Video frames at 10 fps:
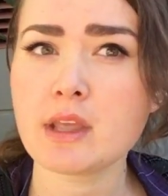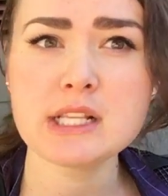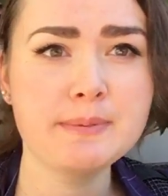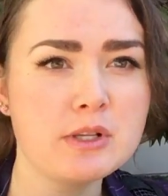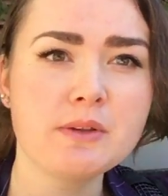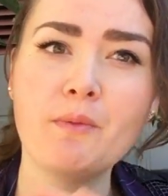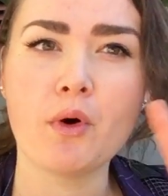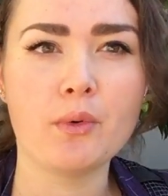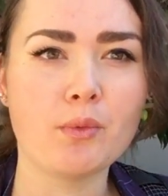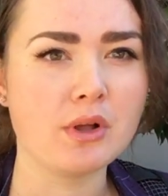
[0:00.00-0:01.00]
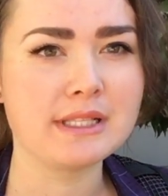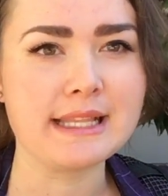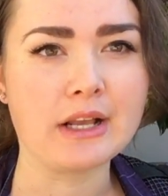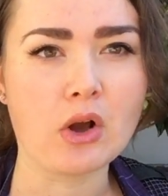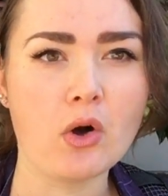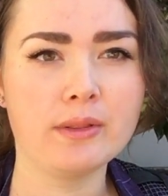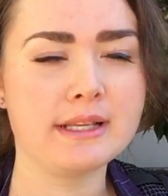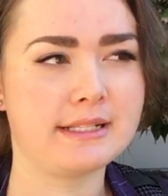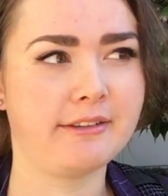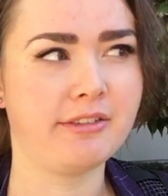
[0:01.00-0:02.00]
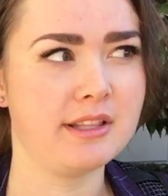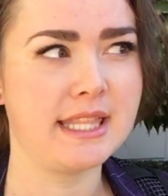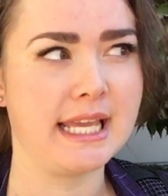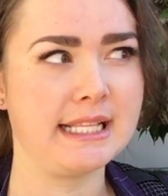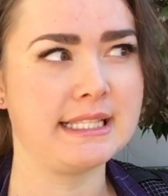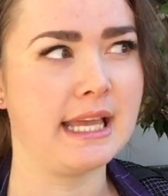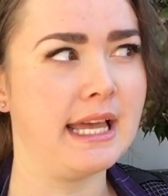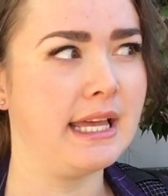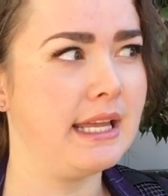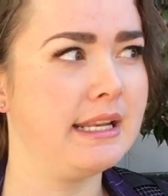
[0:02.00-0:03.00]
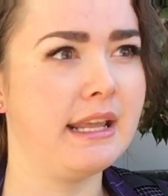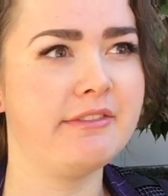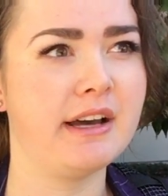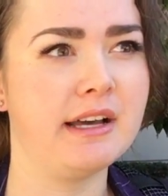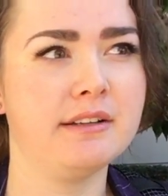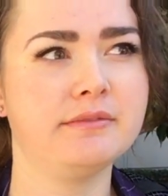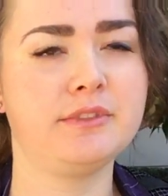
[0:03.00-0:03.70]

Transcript: this person wants like all these different things that it never,